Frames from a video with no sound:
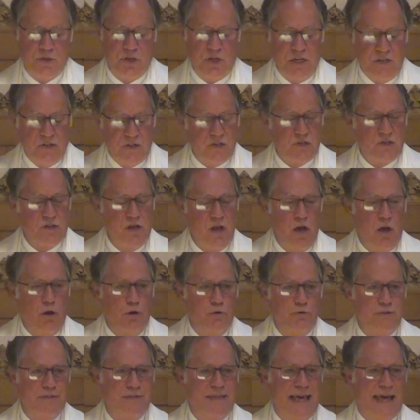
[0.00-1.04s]
Jesus
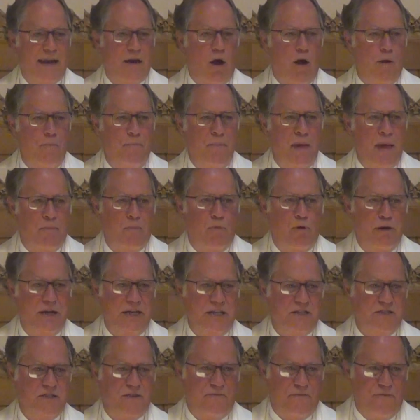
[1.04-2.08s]
knows that our
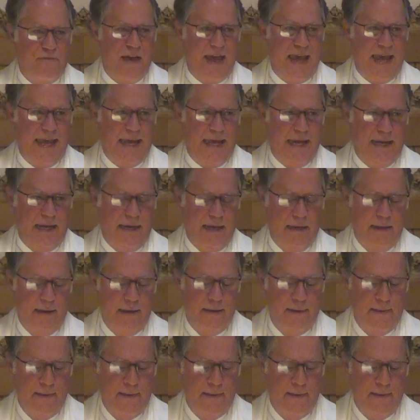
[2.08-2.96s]
memories fade.